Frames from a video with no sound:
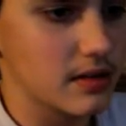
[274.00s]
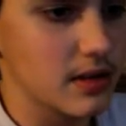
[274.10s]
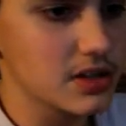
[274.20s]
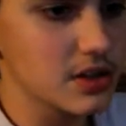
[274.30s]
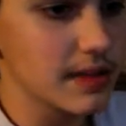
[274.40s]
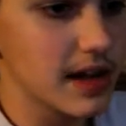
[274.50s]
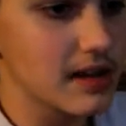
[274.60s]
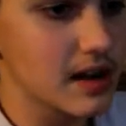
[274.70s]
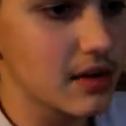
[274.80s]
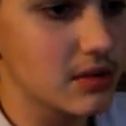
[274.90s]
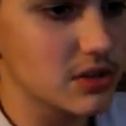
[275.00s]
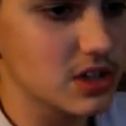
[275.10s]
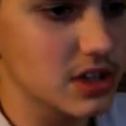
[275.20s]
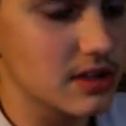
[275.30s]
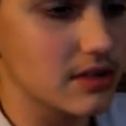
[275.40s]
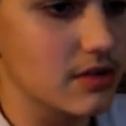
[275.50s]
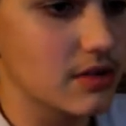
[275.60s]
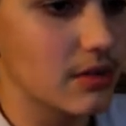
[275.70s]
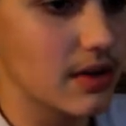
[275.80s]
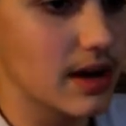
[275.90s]
so bad that I would just, like, throw it
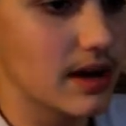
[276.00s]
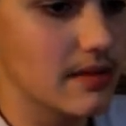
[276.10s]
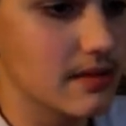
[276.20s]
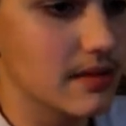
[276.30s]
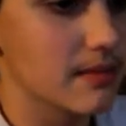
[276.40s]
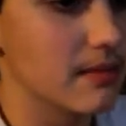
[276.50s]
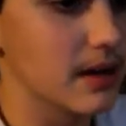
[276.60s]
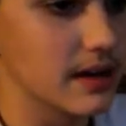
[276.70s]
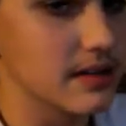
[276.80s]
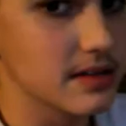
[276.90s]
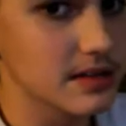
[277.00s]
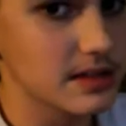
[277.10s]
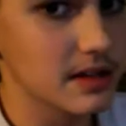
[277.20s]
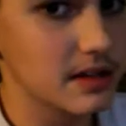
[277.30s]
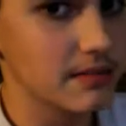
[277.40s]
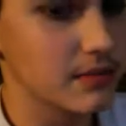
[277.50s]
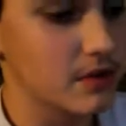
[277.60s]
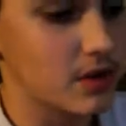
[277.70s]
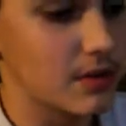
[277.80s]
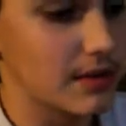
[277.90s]
away, but still,
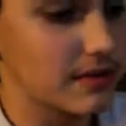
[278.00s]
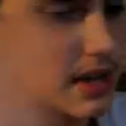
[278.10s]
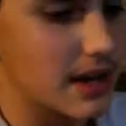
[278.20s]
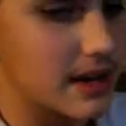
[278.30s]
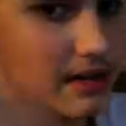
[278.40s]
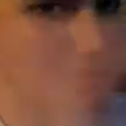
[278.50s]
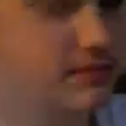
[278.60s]
horrible, hate it,